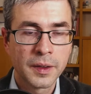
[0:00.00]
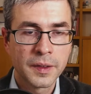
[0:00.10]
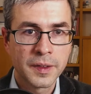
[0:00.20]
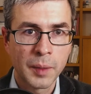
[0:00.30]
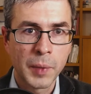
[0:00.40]

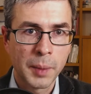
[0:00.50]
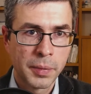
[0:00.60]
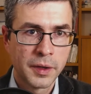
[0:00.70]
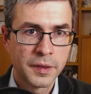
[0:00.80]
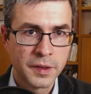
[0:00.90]
sum
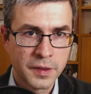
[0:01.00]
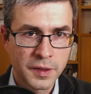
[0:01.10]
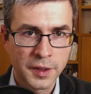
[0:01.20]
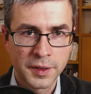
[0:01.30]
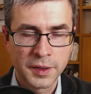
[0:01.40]
up these
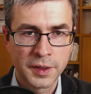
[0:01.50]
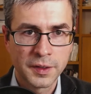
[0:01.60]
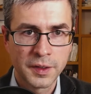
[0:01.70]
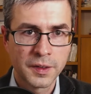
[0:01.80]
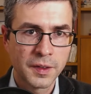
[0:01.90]

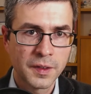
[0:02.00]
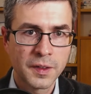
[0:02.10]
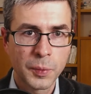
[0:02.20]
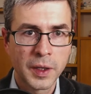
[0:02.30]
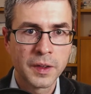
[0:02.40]
cardinalities, and
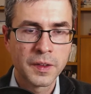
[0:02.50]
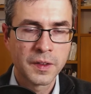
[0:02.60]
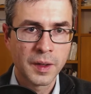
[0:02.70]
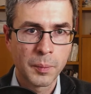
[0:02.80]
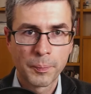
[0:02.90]
that's why it's a
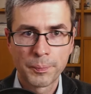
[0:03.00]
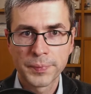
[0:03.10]
sum.